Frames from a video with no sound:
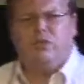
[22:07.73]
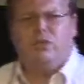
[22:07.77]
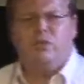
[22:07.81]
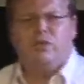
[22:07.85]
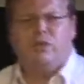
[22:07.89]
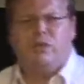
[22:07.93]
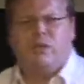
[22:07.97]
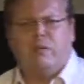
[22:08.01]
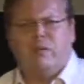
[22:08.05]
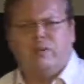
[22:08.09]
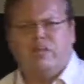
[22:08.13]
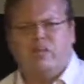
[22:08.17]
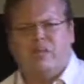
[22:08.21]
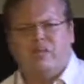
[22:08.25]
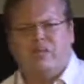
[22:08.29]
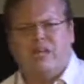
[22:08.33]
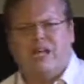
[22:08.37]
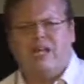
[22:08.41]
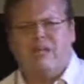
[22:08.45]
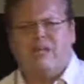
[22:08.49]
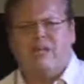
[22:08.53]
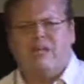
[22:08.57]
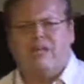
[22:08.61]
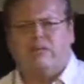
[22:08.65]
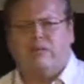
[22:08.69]
model publishers
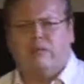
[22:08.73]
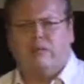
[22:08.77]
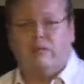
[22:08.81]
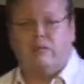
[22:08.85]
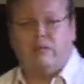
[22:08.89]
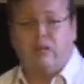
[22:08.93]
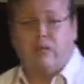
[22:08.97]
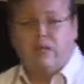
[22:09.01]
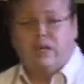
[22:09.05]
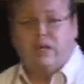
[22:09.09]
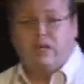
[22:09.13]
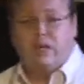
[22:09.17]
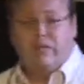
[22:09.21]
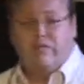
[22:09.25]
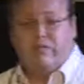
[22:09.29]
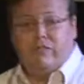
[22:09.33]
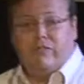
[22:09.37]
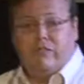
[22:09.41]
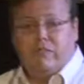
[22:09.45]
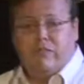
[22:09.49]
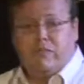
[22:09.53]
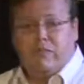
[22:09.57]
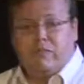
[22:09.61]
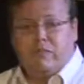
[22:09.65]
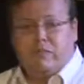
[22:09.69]
like to follow,
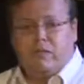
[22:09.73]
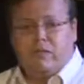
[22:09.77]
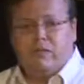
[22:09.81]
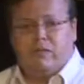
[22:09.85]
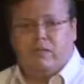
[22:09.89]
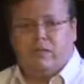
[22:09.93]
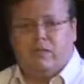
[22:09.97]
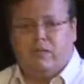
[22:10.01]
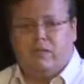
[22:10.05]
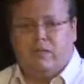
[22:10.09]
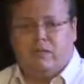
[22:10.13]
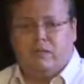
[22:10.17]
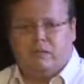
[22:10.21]
even on the tablet.